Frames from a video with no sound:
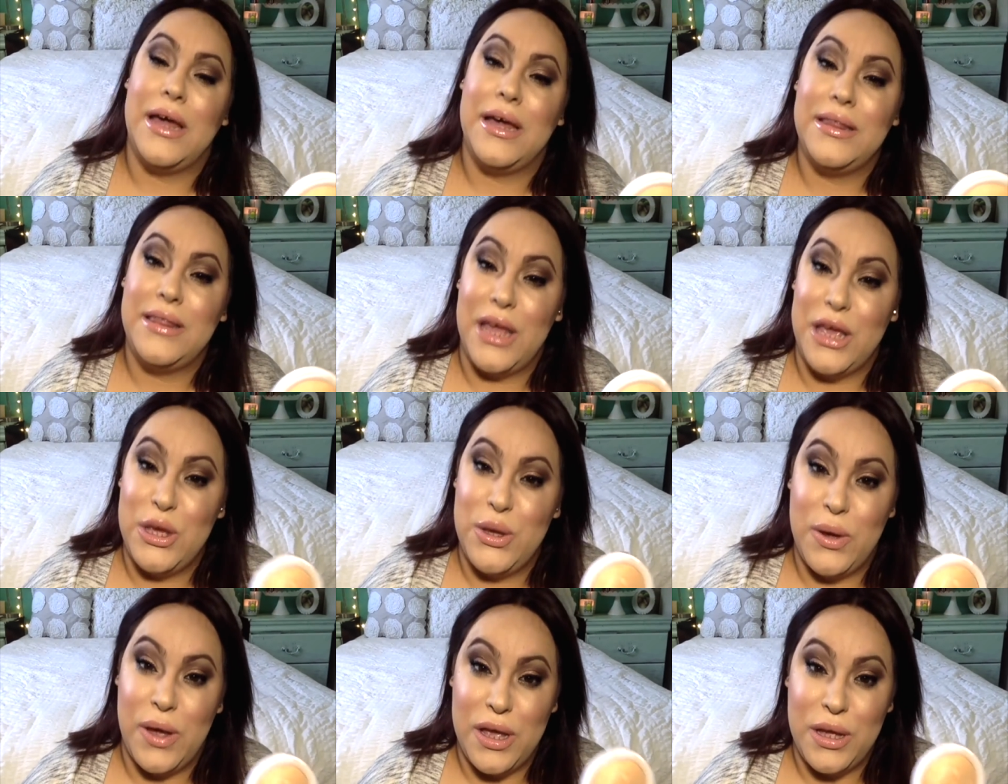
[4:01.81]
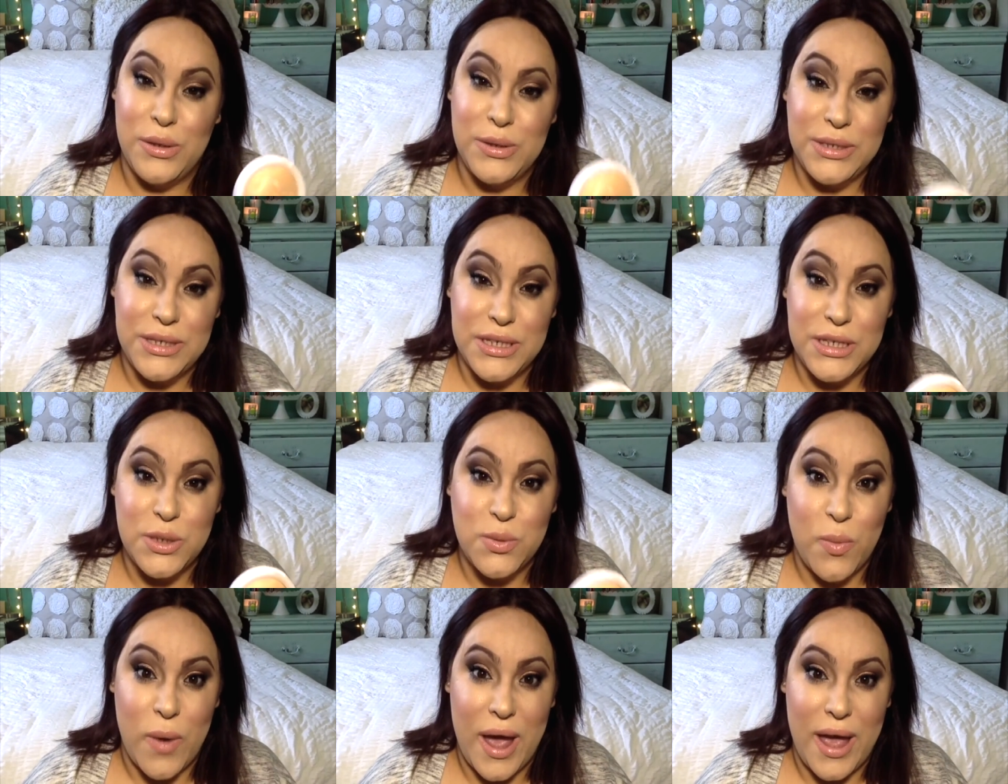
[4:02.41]
like that you can use
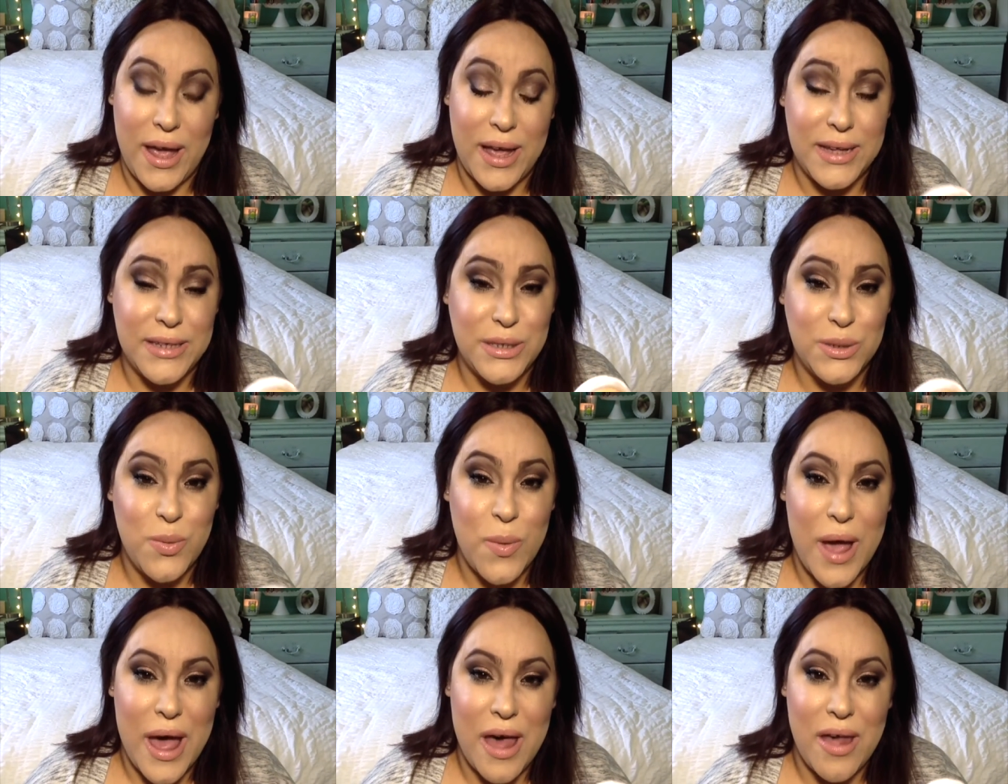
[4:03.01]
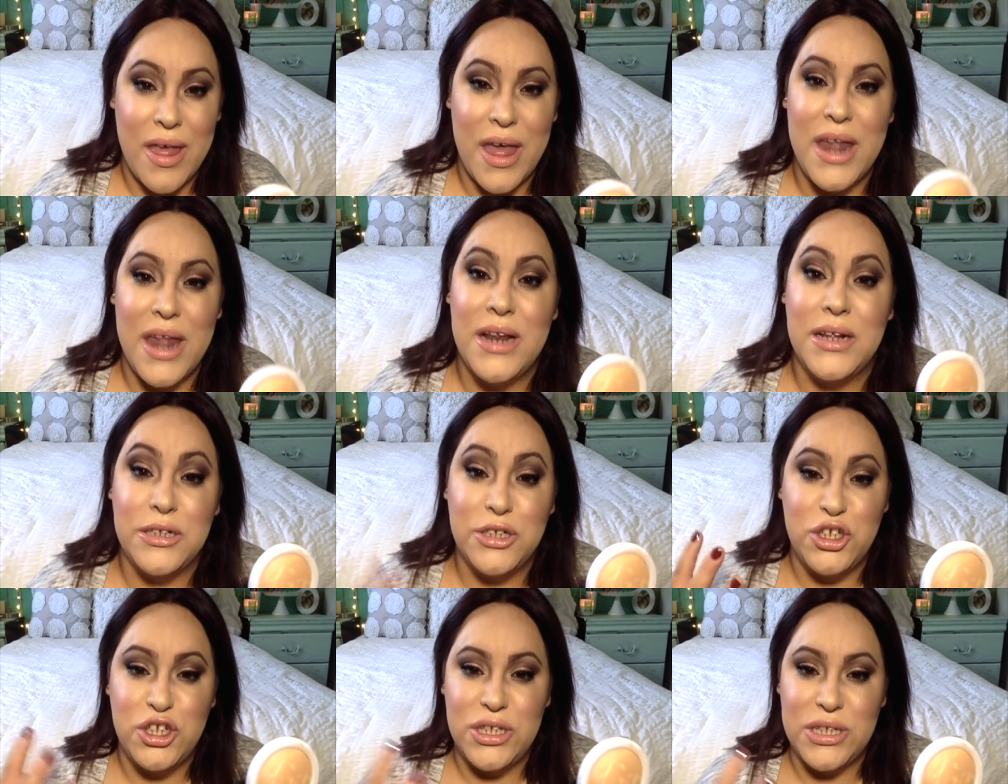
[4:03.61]
this wet as well, and
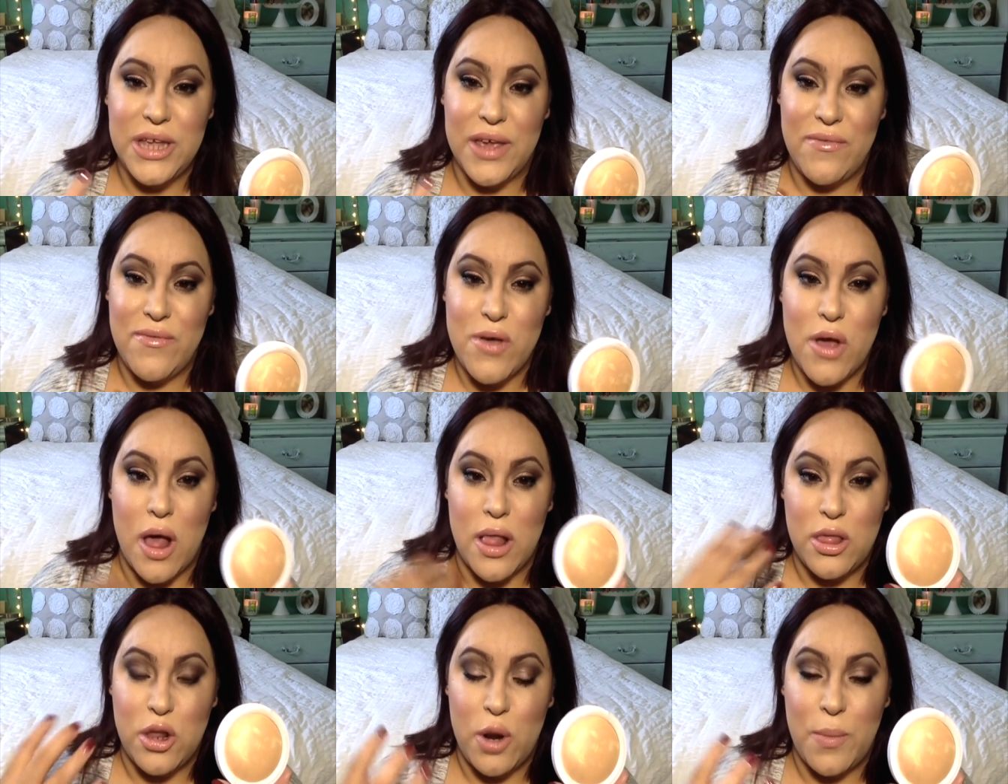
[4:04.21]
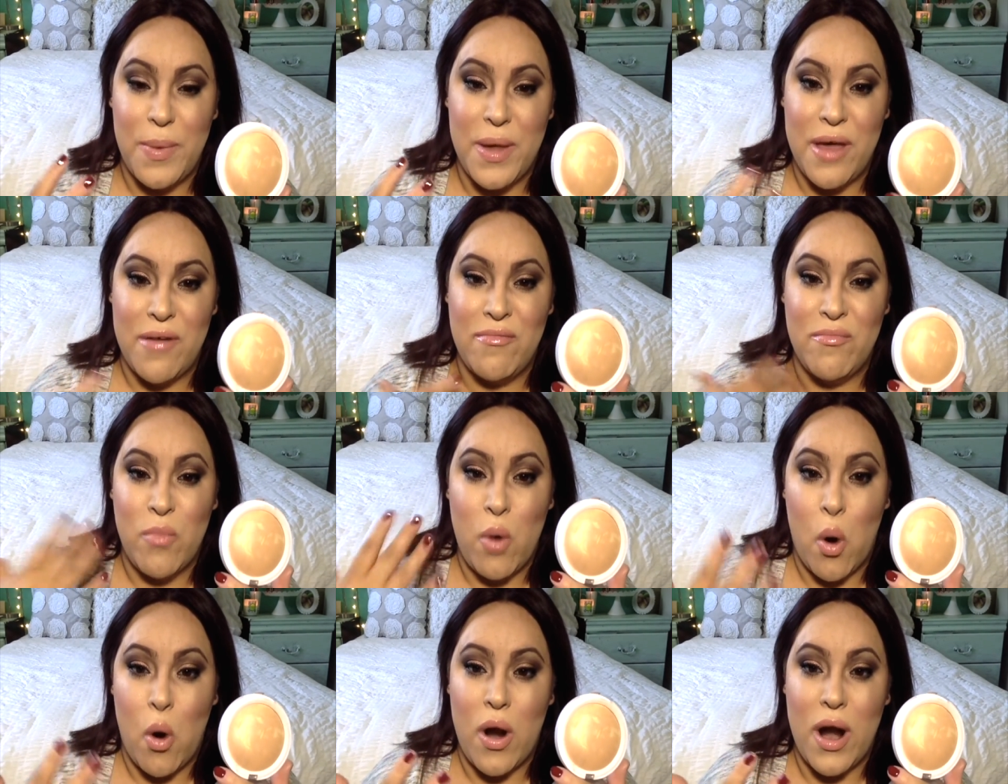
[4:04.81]
it'll just give you a little bit
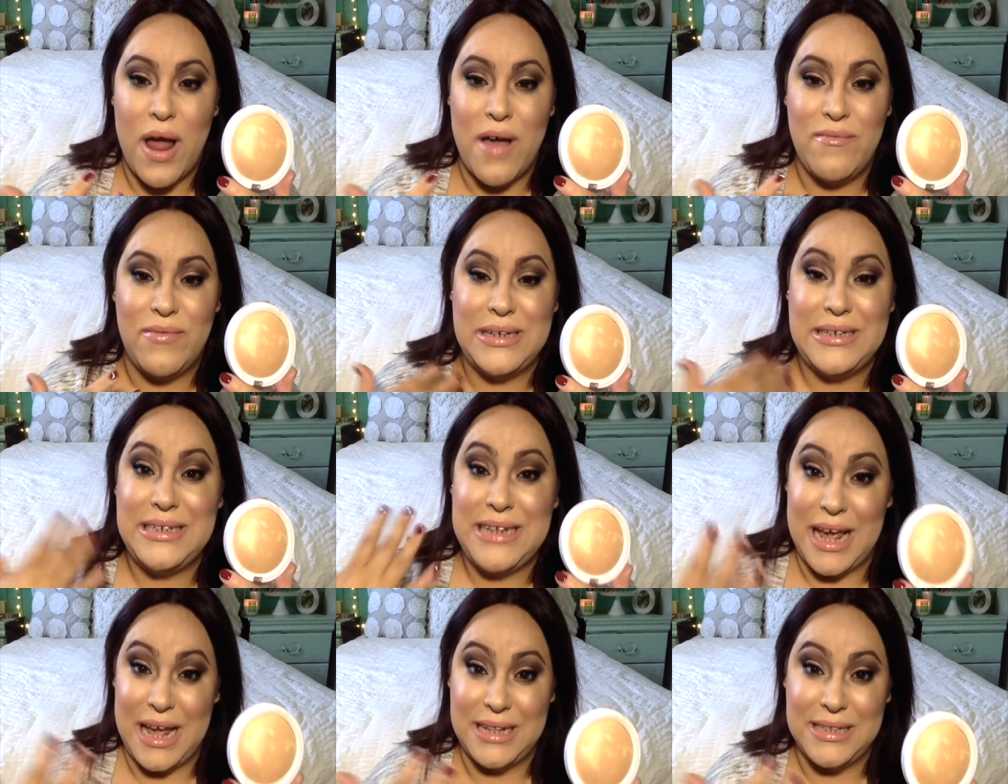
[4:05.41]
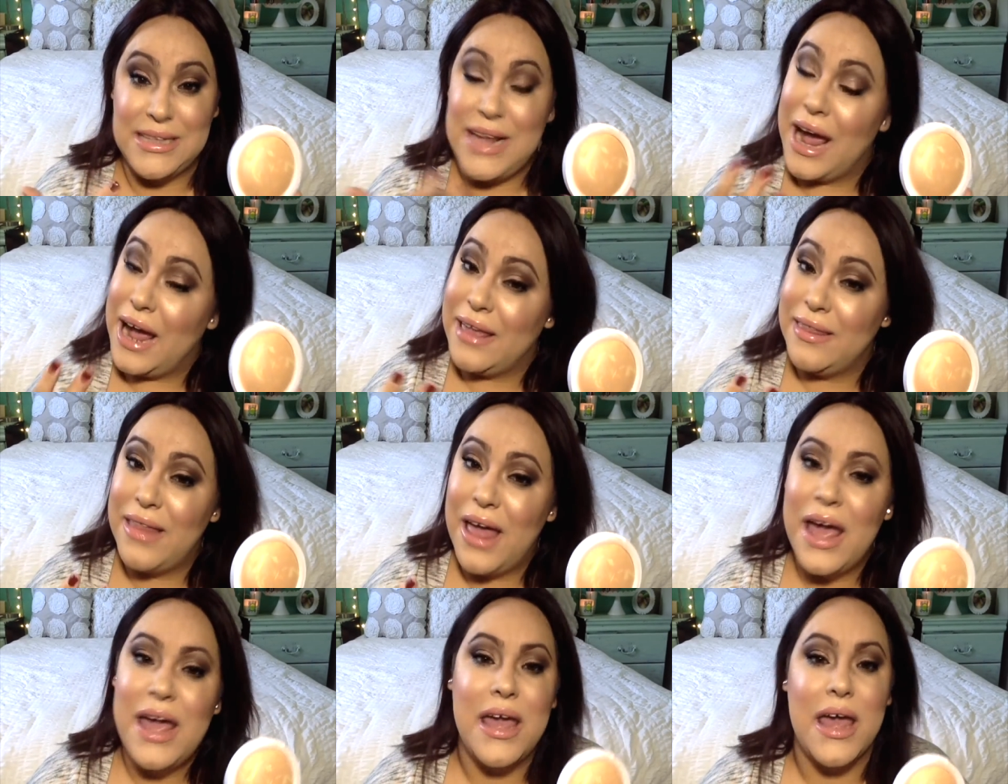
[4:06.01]
more of intense
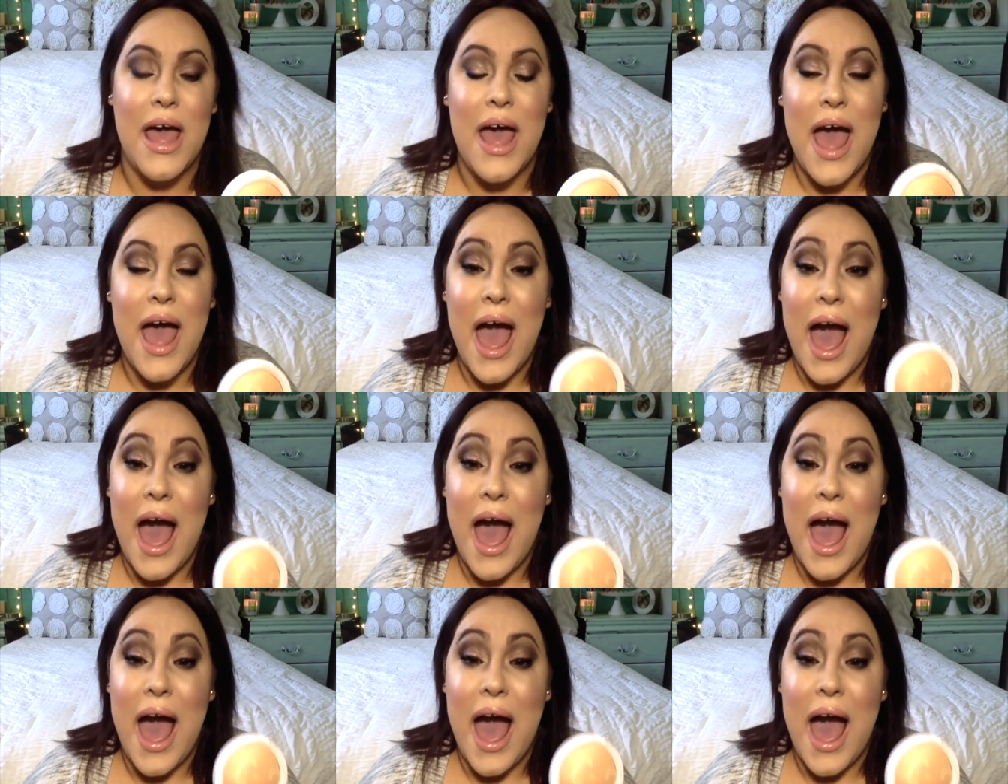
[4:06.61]
highlight.